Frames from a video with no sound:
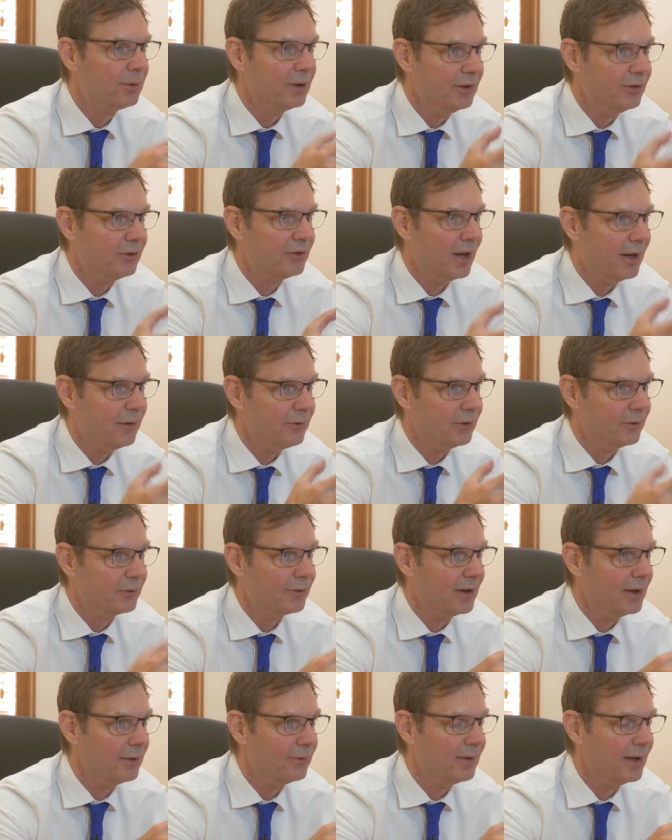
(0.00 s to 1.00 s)
pretty safe, it's
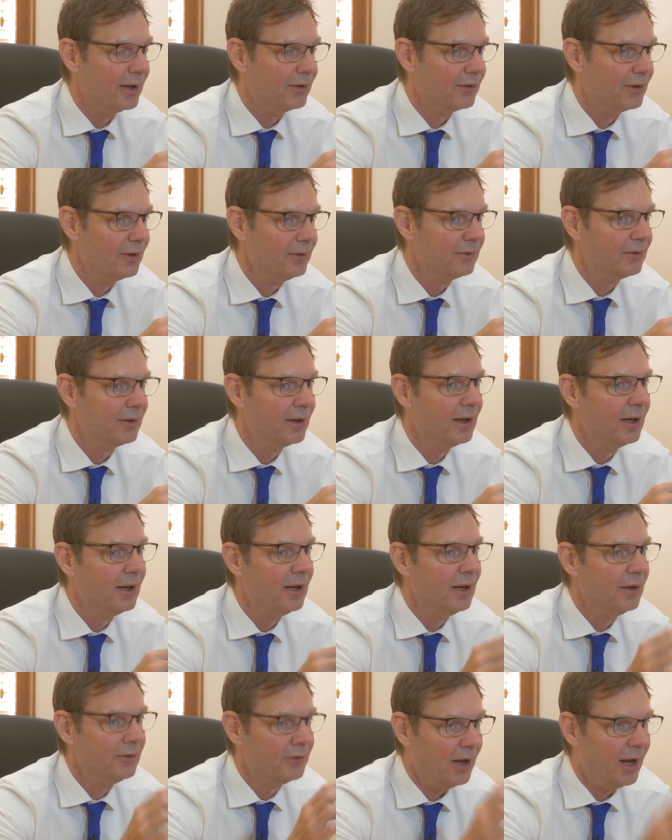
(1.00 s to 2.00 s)
very effective.
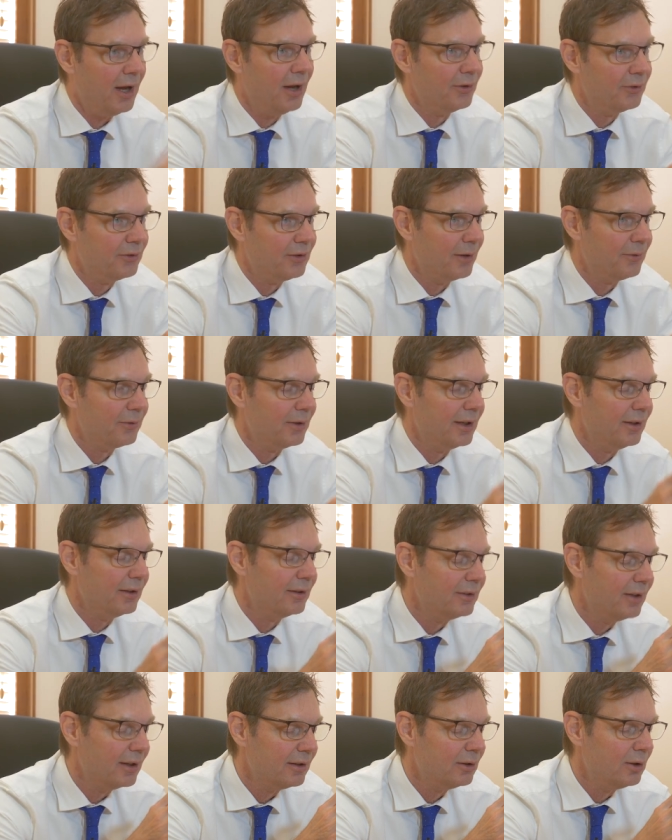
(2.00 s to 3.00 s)
Diets definitely,
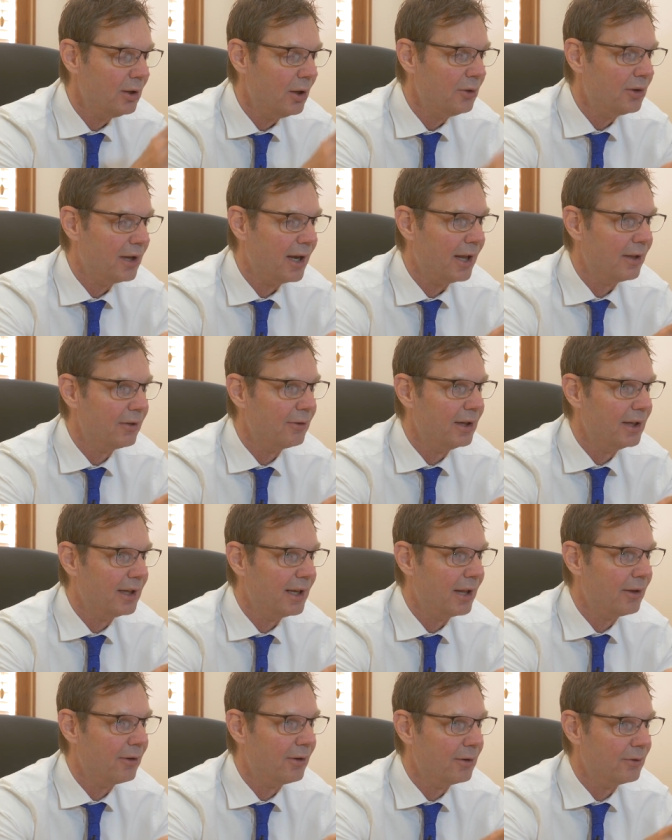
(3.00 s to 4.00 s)

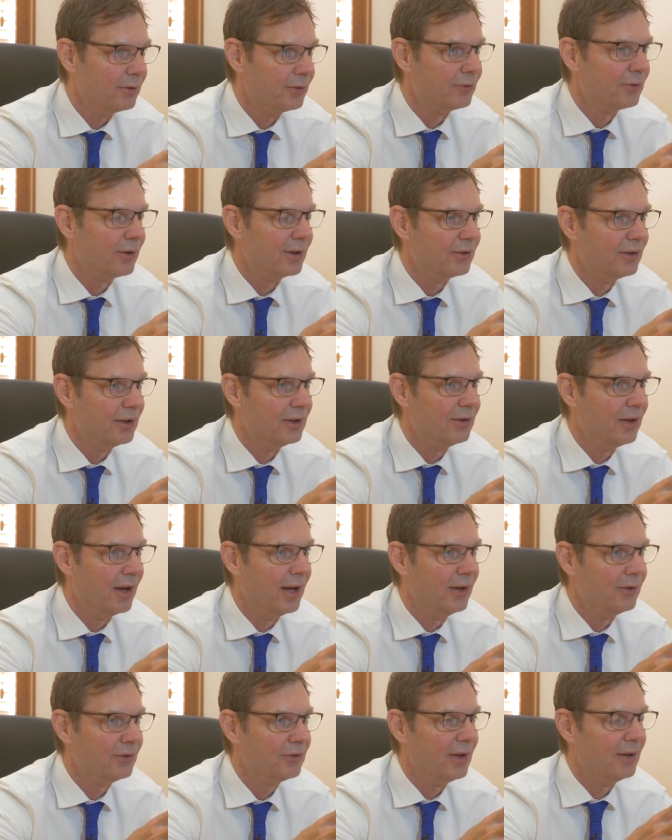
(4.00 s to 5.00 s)
calorie restricting
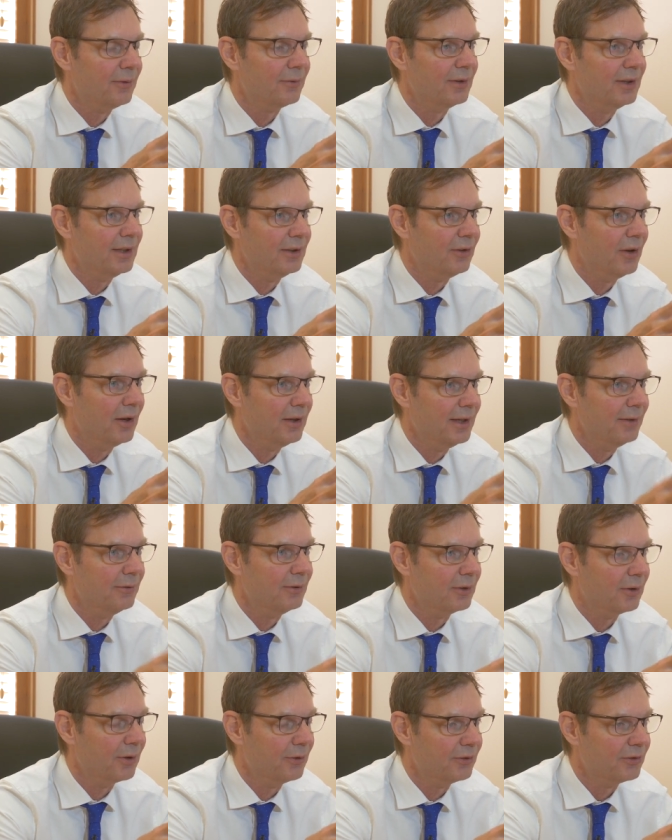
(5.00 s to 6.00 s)
diets definitely don't
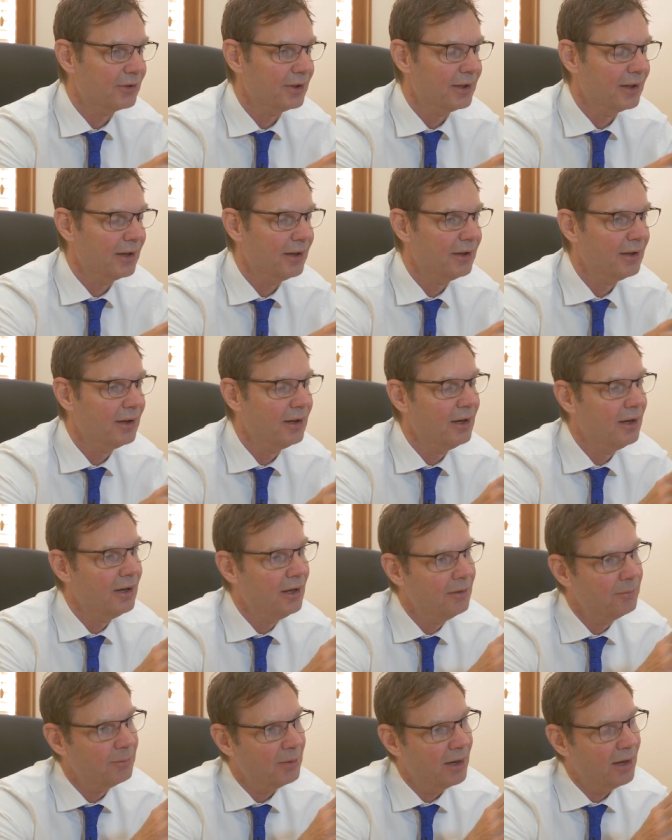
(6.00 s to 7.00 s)
even consider.
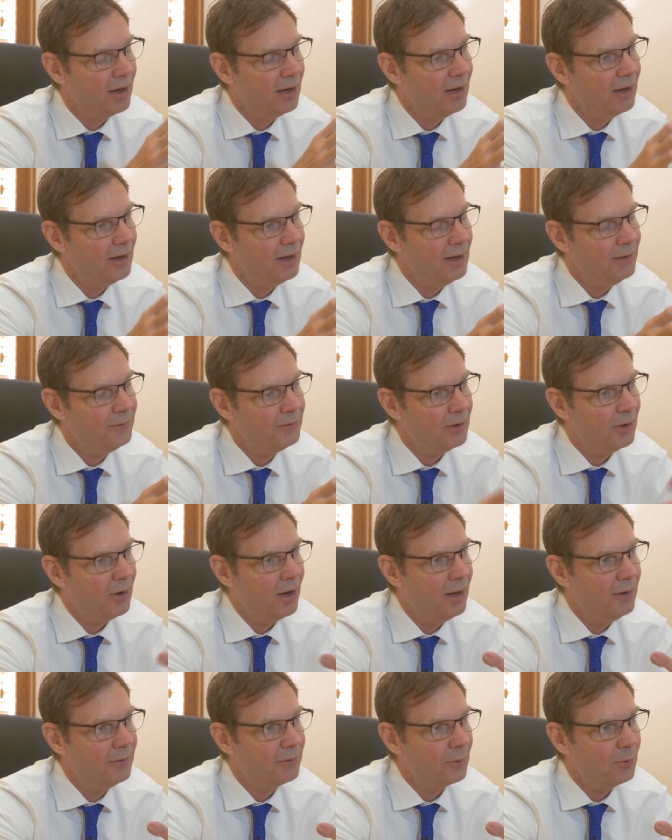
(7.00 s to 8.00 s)
But if you're
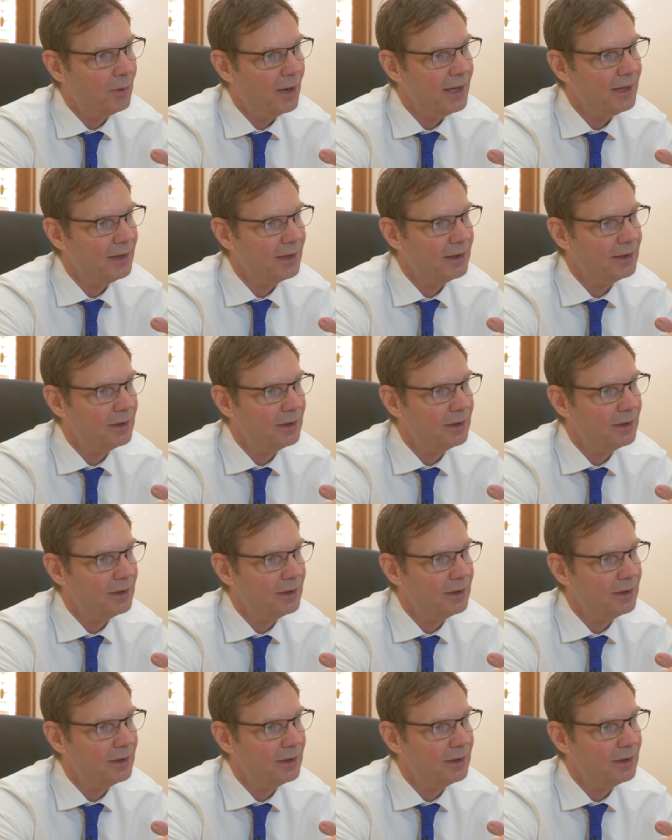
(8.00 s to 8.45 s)
overweight